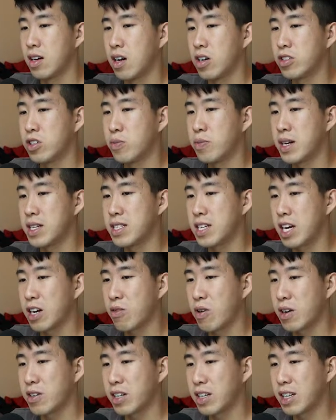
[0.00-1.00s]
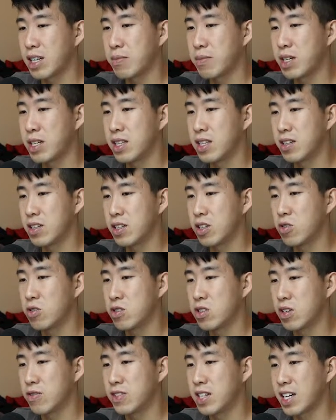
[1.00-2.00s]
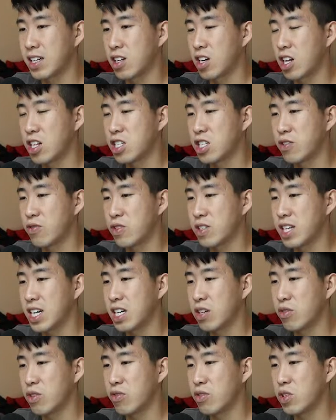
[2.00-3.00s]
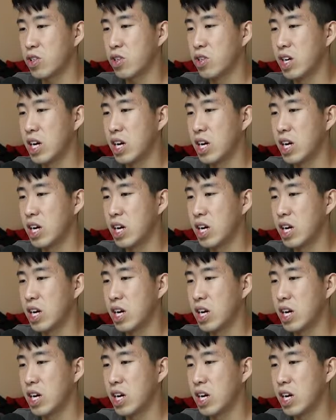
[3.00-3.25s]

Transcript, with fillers: Although bedside rounding limited the use of technology for data review,